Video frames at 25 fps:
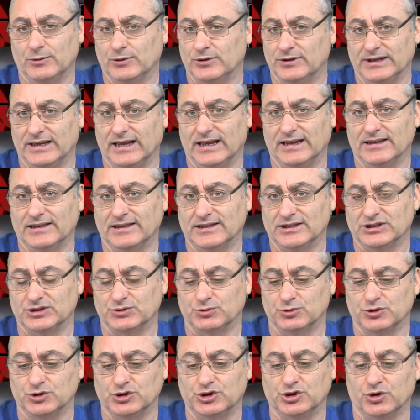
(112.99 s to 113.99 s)
In the end of this,
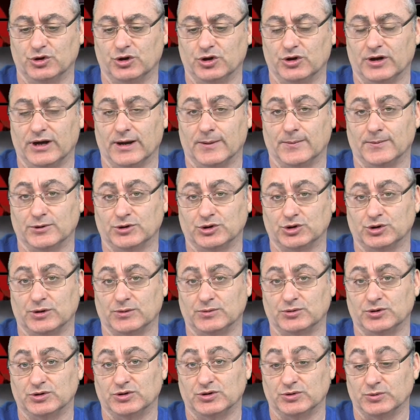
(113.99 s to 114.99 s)
we'll show you a couple of
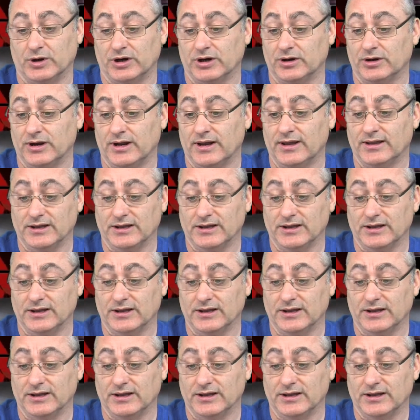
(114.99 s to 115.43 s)
scriptures where